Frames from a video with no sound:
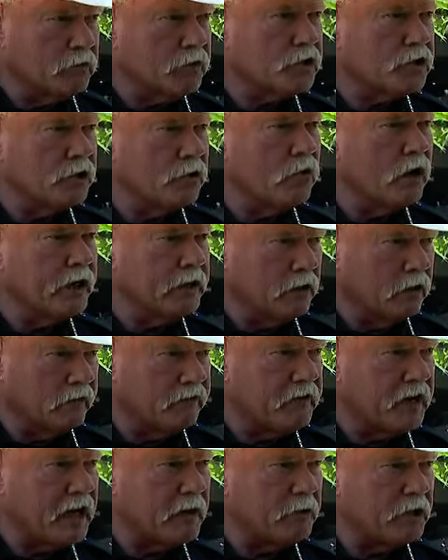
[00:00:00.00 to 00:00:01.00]
we're still waiting on
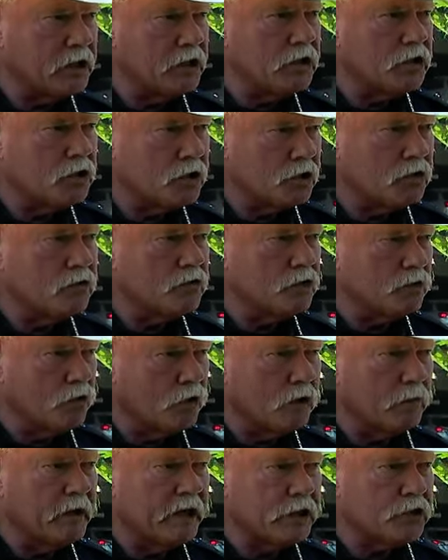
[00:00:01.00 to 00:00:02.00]
family issues and
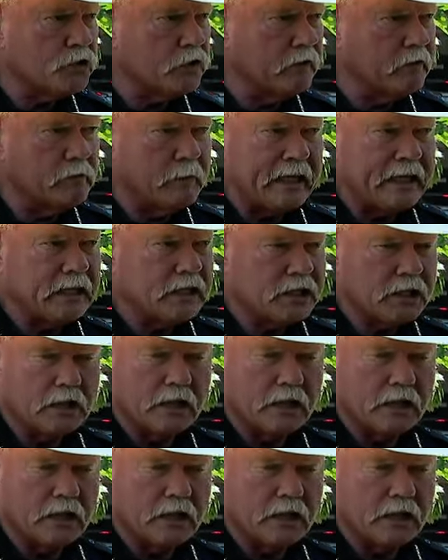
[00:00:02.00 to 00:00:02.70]
want to make sure everybody's